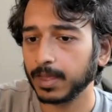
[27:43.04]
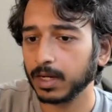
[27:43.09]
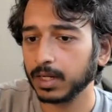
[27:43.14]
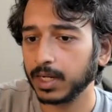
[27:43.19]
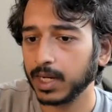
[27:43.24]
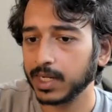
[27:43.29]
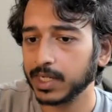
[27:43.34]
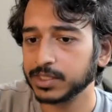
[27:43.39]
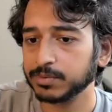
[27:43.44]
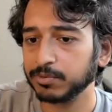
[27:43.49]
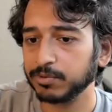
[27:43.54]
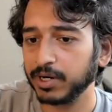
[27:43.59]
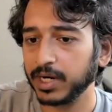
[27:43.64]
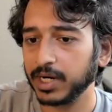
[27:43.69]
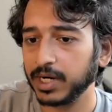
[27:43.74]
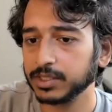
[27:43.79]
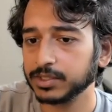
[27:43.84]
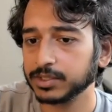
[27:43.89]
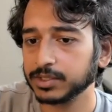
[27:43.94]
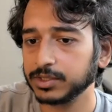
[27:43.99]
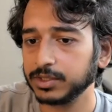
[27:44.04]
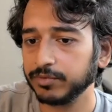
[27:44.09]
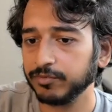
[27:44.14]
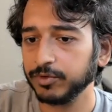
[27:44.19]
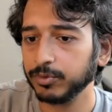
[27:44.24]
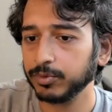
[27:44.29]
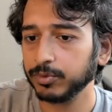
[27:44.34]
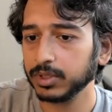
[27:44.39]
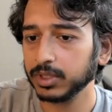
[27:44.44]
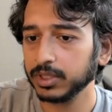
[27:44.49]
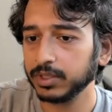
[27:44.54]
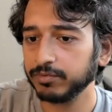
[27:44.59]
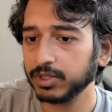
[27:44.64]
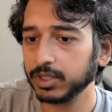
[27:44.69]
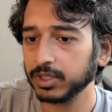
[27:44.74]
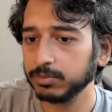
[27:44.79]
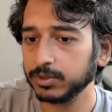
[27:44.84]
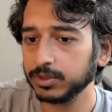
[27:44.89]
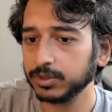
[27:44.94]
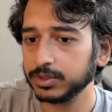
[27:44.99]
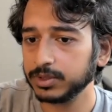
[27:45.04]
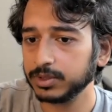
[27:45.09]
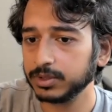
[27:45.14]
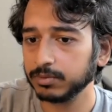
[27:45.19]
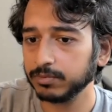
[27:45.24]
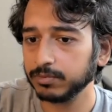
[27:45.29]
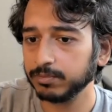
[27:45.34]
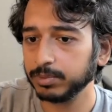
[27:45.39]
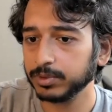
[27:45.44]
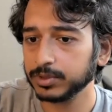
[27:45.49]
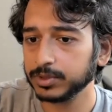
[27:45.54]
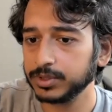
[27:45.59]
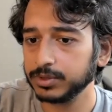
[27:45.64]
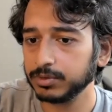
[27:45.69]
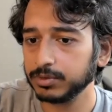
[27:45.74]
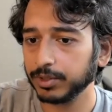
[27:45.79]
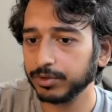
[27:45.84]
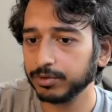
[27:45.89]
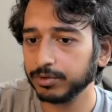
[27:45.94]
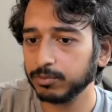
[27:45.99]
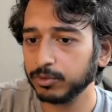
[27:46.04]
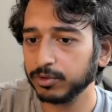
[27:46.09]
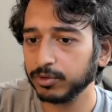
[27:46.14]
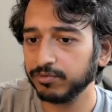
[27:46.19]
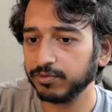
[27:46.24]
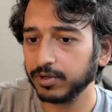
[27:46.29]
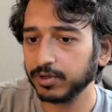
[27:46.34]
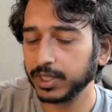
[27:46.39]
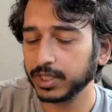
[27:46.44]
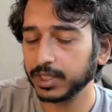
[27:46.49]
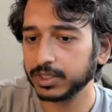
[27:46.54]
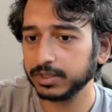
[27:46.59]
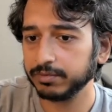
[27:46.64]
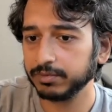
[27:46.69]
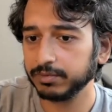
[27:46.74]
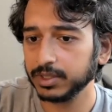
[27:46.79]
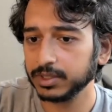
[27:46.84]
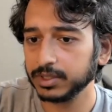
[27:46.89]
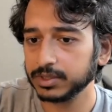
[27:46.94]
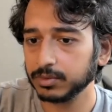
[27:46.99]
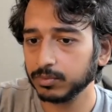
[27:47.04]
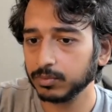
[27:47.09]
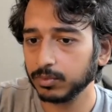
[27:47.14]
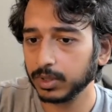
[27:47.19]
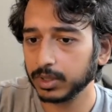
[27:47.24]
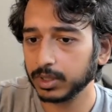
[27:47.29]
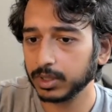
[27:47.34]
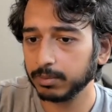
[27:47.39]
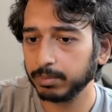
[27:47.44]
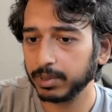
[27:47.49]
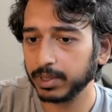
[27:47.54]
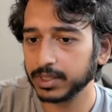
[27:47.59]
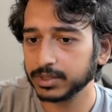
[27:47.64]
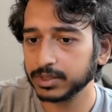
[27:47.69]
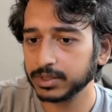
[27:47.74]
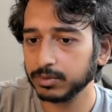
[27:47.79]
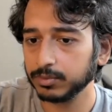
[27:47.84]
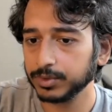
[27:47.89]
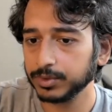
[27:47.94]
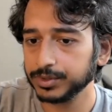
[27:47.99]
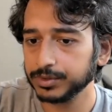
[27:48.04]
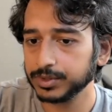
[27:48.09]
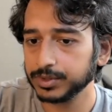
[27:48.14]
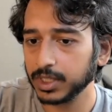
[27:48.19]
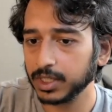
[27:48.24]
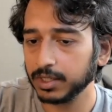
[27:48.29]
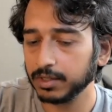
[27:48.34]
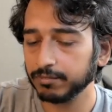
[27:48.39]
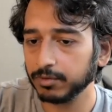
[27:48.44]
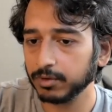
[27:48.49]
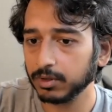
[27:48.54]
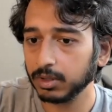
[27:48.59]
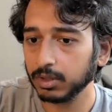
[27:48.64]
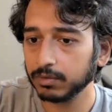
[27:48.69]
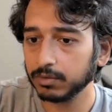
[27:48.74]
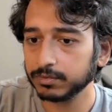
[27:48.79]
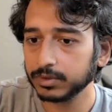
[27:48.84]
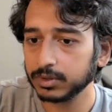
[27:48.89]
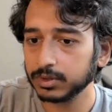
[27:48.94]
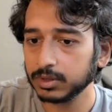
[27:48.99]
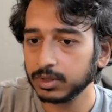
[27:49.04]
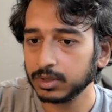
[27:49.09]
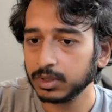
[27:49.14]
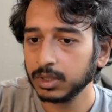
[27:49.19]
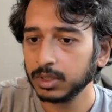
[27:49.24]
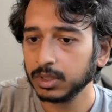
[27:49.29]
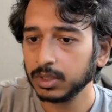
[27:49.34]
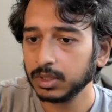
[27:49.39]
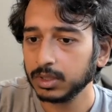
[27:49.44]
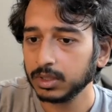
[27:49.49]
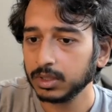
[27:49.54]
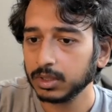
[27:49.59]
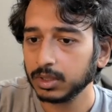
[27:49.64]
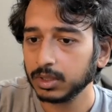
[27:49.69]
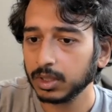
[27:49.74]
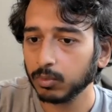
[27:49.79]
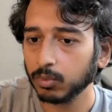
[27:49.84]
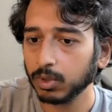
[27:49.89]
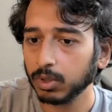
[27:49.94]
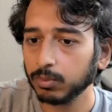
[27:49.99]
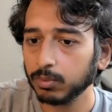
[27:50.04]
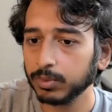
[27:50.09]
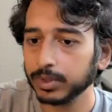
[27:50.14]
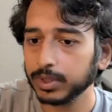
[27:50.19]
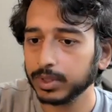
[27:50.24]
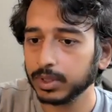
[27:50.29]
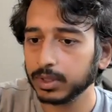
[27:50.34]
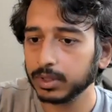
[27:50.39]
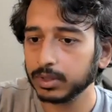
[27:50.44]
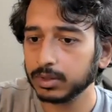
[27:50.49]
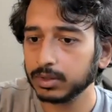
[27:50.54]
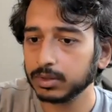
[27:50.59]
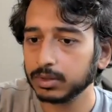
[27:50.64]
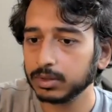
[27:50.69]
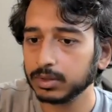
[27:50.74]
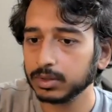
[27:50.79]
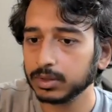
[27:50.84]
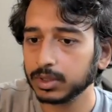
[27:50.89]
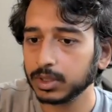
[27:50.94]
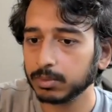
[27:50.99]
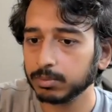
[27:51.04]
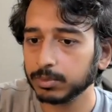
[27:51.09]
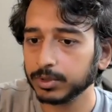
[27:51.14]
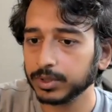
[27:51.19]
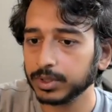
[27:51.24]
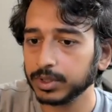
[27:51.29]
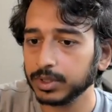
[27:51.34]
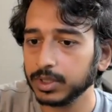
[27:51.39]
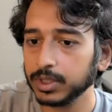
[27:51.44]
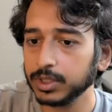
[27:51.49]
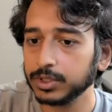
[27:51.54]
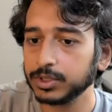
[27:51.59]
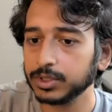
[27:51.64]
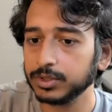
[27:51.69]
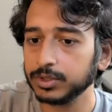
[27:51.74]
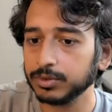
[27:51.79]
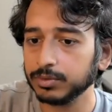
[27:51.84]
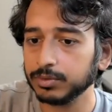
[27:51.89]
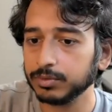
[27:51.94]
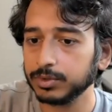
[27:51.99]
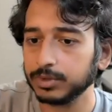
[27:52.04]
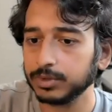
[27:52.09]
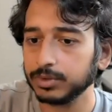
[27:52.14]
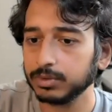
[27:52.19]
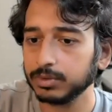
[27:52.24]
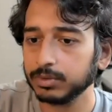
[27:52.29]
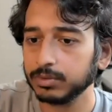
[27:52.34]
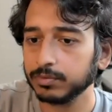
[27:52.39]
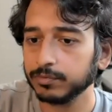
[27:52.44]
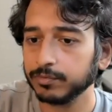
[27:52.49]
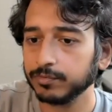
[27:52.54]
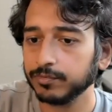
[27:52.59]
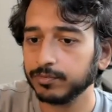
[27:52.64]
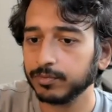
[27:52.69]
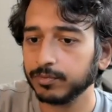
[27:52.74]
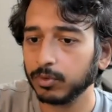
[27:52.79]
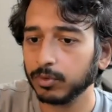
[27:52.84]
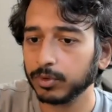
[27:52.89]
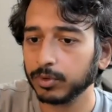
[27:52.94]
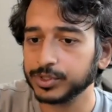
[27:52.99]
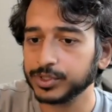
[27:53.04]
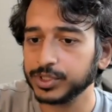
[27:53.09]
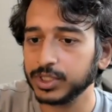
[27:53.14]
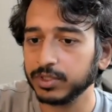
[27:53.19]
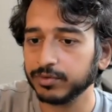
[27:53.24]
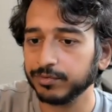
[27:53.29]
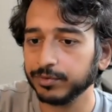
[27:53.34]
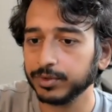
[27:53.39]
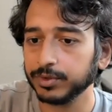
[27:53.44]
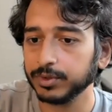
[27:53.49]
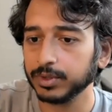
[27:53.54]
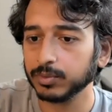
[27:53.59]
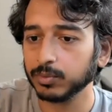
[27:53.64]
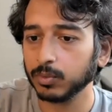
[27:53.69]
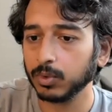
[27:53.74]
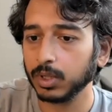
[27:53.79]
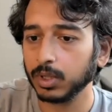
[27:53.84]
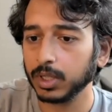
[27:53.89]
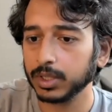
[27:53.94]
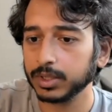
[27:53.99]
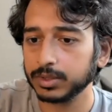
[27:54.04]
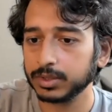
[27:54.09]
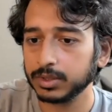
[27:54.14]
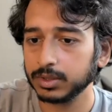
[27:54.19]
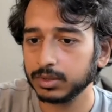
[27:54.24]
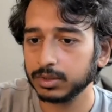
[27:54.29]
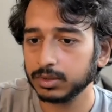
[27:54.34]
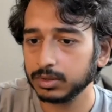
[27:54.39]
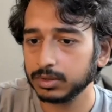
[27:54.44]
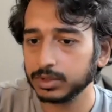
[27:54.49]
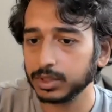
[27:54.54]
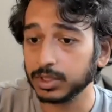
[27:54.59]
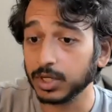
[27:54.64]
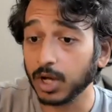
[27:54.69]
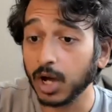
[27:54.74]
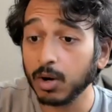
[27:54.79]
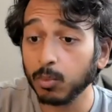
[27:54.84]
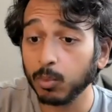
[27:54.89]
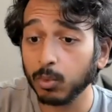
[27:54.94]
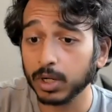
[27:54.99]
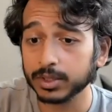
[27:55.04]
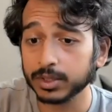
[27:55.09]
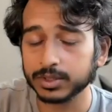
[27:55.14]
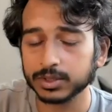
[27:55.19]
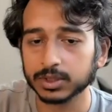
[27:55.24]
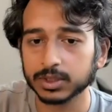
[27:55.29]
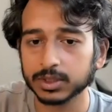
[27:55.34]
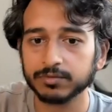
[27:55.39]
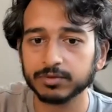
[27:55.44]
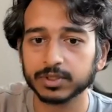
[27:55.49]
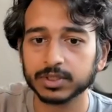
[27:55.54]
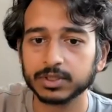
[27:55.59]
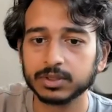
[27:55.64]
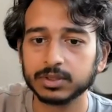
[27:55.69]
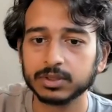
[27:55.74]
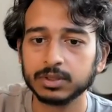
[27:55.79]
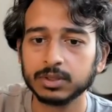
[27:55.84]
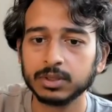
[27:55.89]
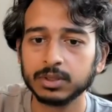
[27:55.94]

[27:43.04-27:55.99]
Gasper asks, if you were to leave Gumroad to pursue other more fun activities, in what capacity would you stay involved? And what would Gumroad need to do or achieve for you to not want to leave it?